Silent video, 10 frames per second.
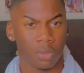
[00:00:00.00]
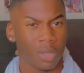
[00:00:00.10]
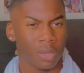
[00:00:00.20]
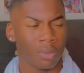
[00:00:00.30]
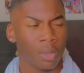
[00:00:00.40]
You
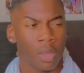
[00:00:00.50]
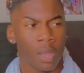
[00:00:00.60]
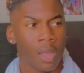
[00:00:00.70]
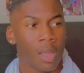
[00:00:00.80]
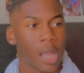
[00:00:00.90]
know,
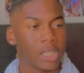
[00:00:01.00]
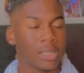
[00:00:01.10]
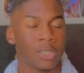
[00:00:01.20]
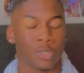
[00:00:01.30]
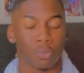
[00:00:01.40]
I
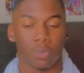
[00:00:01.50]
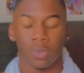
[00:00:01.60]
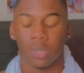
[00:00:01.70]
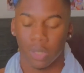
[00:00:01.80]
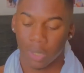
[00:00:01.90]
just listen to
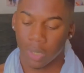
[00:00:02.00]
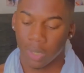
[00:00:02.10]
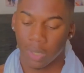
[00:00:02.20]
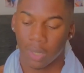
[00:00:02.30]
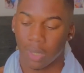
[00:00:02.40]
music
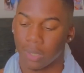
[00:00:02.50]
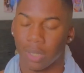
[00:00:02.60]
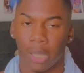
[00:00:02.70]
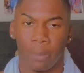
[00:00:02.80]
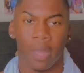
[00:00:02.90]
to
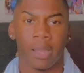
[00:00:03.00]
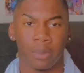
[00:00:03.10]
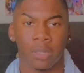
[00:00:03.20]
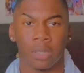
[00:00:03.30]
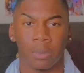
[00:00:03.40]
get me
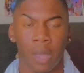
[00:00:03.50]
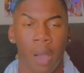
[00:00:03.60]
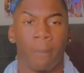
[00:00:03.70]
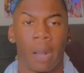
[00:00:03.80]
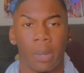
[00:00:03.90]
hyped up.
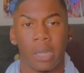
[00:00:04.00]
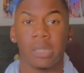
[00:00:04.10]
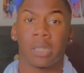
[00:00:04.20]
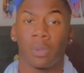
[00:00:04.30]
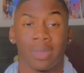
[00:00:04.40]
But I'm gonna
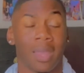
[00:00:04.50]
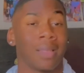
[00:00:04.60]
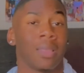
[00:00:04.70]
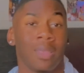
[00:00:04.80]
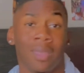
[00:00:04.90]
insert that
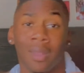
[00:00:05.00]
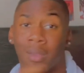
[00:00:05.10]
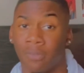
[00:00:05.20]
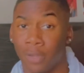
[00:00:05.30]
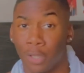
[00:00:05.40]
at the end
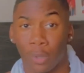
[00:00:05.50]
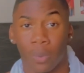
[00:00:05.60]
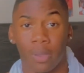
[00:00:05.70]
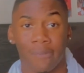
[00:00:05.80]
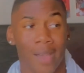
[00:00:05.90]
of the
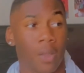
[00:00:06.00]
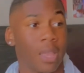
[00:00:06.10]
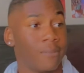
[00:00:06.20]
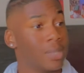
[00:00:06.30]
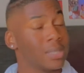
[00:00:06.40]
video. If I
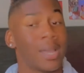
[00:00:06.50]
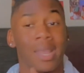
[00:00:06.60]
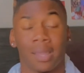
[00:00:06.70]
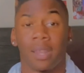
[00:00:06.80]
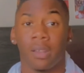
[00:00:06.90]
don't, if it's not
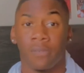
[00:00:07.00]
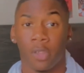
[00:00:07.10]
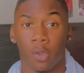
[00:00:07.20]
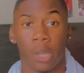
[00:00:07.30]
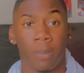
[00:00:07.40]
at the end of the
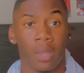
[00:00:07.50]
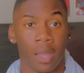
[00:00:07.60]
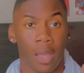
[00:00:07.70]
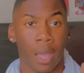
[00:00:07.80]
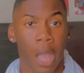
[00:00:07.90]
video, that means I
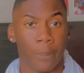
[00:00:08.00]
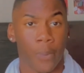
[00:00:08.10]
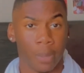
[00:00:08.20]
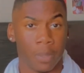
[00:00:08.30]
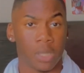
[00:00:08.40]
got
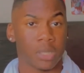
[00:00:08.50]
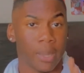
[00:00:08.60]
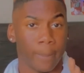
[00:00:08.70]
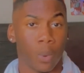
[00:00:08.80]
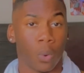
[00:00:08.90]
copyright because of
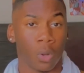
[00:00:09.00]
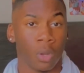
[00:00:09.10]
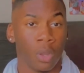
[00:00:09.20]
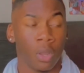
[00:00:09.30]
that part.